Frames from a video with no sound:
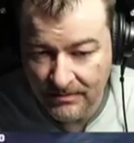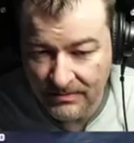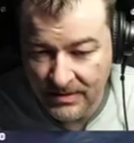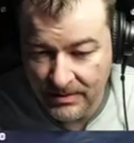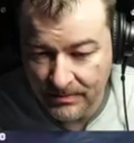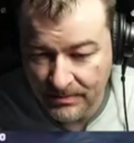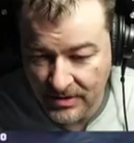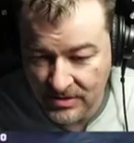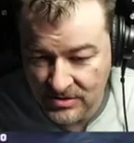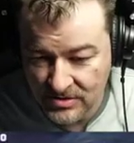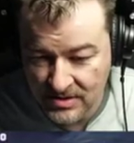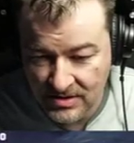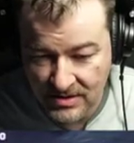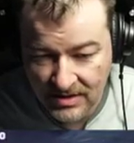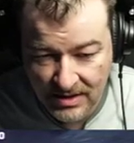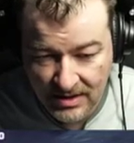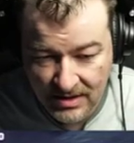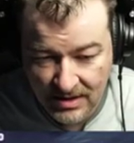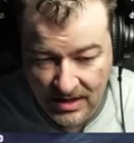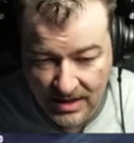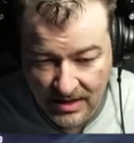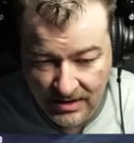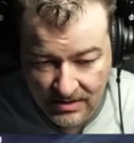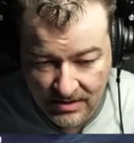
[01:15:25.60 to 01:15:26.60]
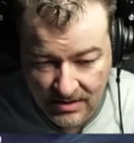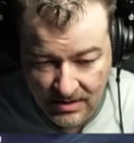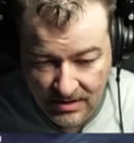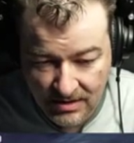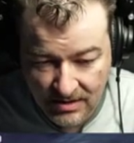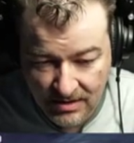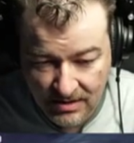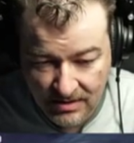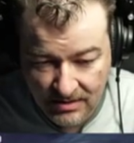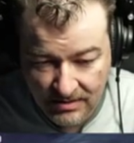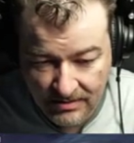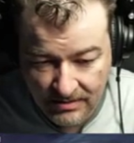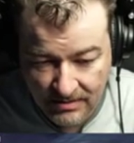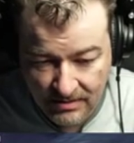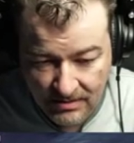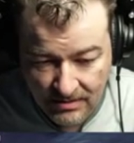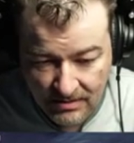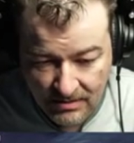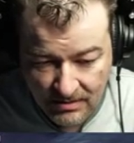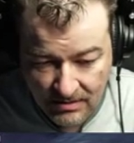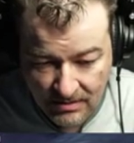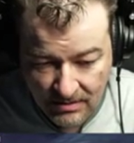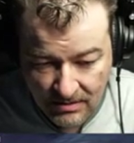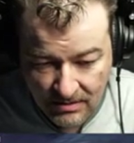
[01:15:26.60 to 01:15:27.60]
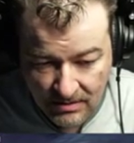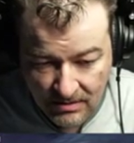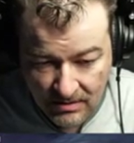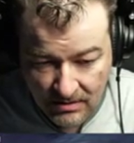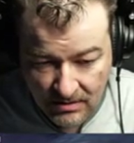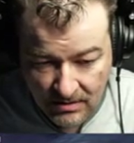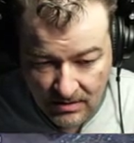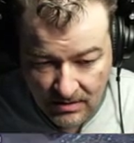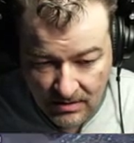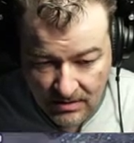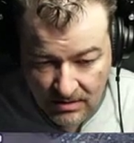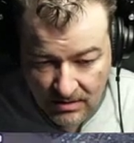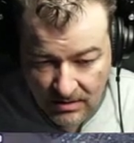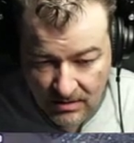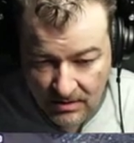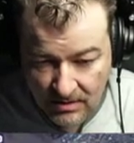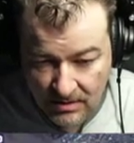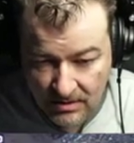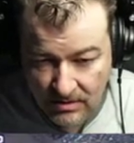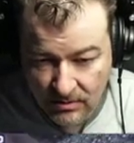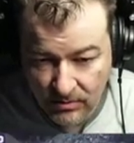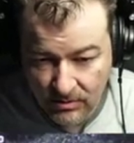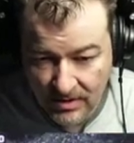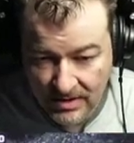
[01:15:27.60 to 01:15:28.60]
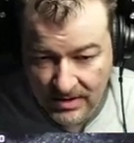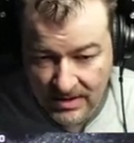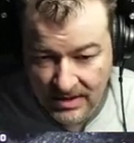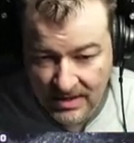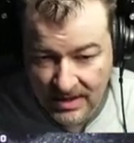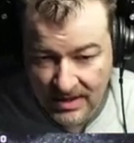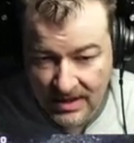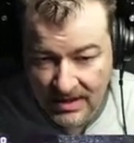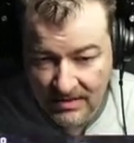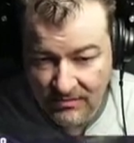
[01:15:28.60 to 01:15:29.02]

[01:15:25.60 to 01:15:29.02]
the person that got the the one that I gave